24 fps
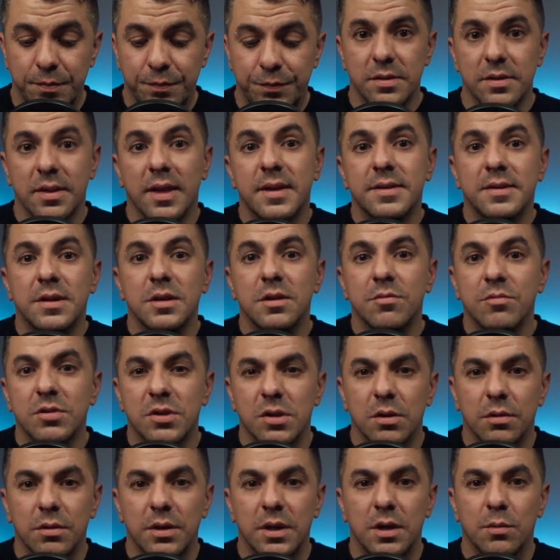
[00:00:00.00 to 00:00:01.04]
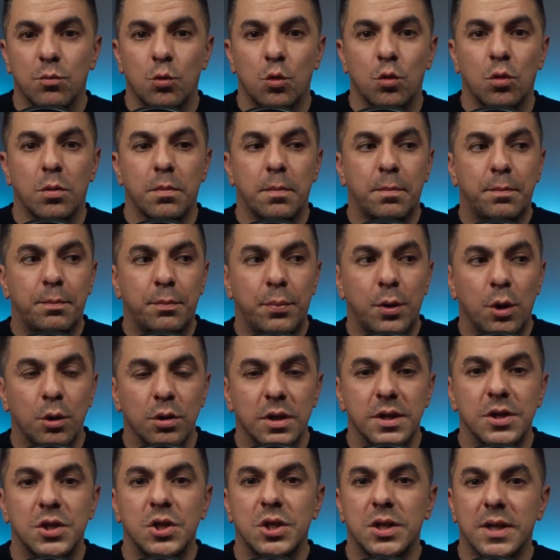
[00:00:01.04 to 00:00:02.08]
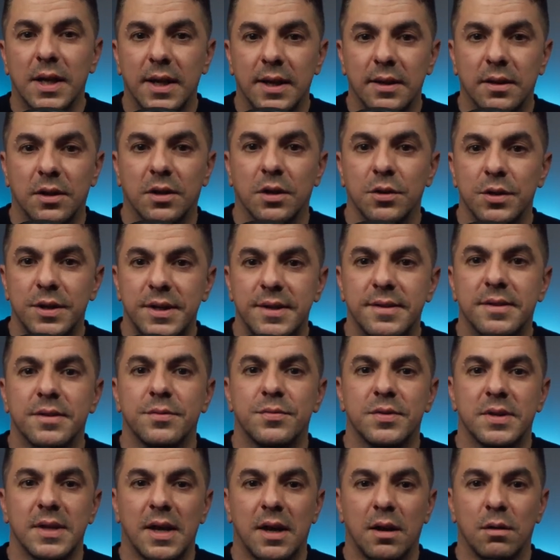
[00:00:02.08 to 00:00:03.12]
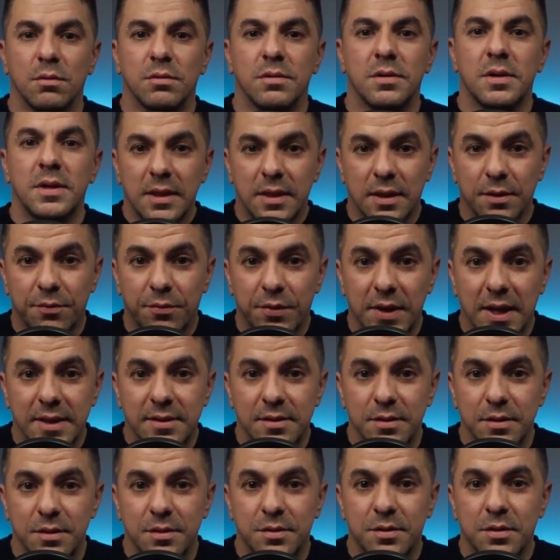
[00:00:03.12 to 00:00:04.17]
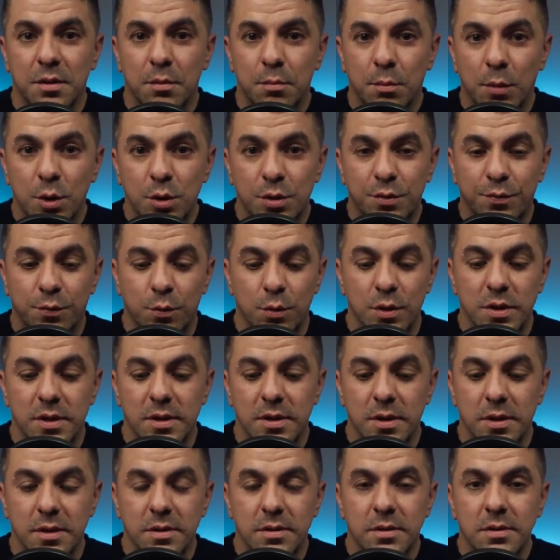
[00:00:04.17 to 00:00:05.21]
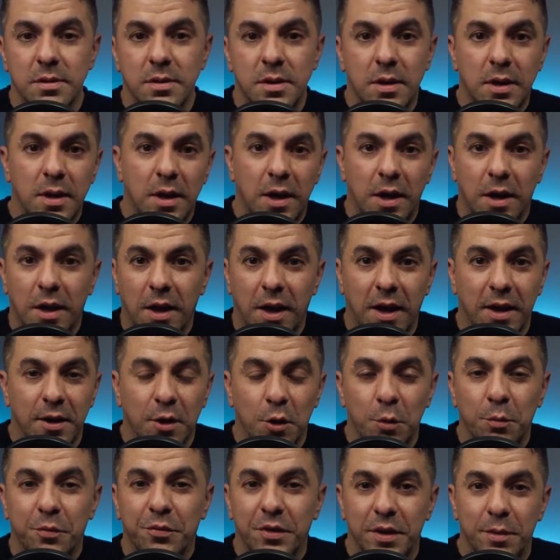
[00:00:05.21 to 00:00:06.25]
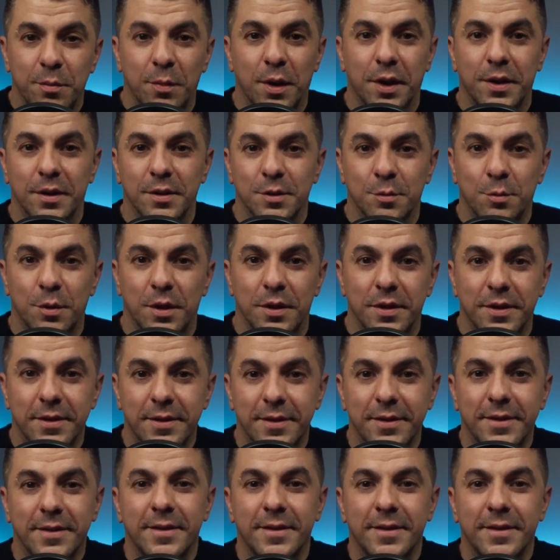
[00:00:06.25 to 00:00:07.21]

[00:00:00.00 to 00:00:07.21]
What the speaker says: So that's going to result in a more polished and cohesive sound that flatters most voices and hopefully mine as well.